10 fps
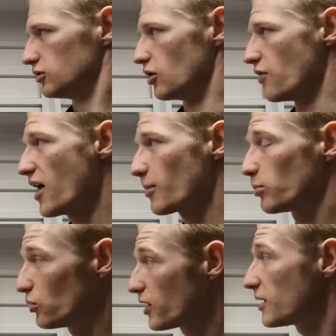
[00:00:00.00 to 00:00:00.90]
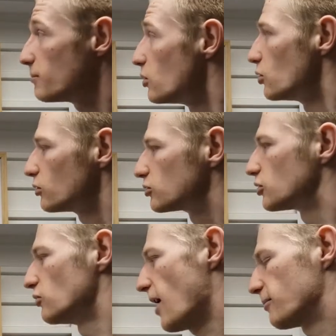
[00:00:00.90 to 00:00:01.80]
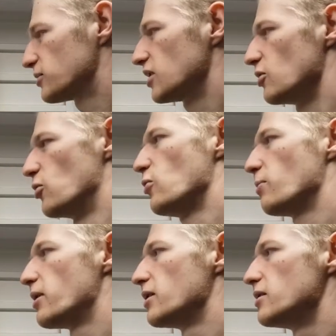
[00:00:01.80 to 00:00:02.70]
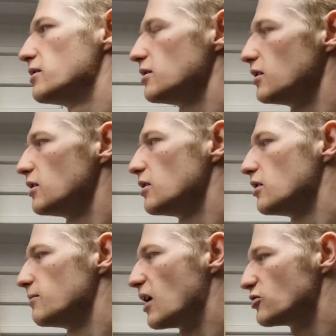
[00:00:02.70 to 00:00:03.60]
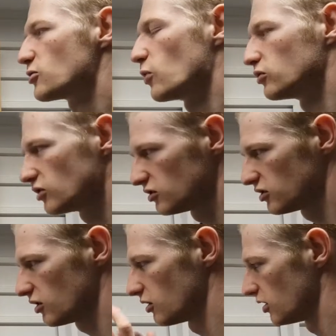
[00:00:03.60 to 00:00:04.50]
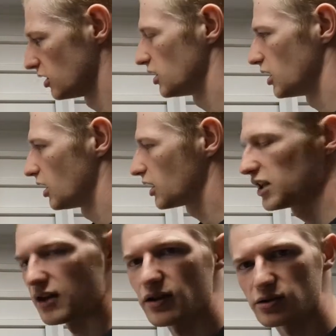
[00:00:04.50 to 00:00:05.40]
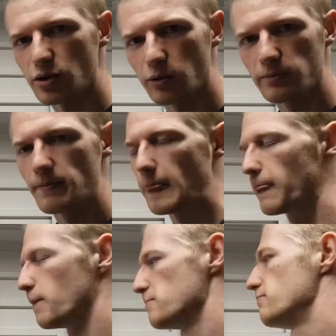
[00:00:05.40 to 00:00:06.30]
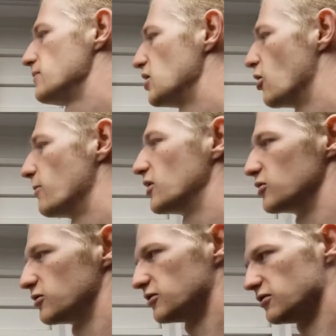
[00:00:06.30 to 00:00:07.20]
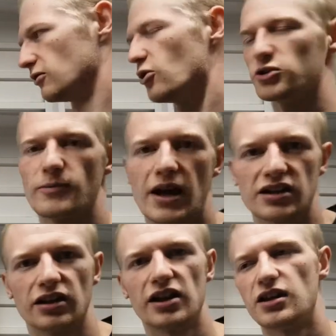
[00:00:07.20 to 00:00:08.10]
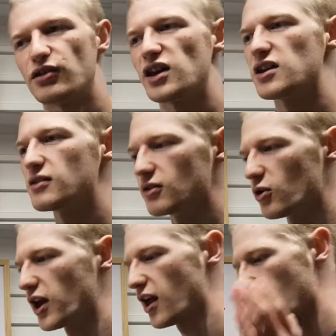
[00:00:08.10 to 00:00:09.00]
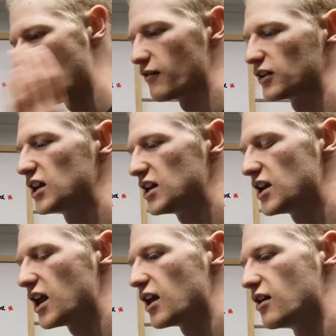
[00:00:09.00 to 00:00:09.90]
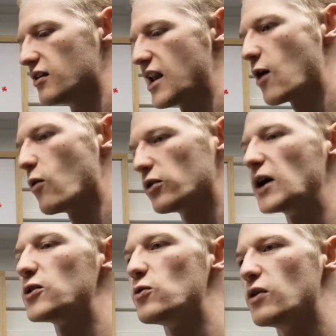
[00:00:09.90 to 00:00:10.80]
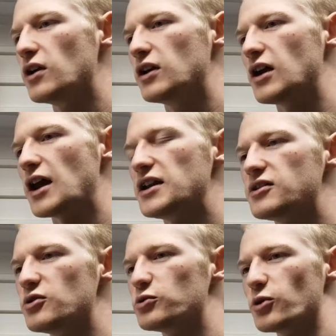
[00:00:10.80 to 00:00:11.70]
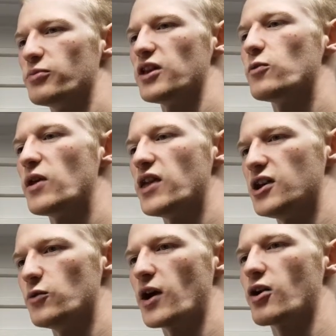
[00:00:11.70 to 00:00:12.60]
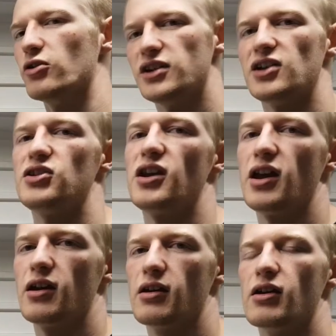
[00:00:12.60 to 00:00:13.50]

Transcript: So, and that pretty much wraps it up. Um, I just wanted to clear this up, you know, because automatically you think, okay, I've cleaned it, now what do I do? I need to do something with it. Do I condition it?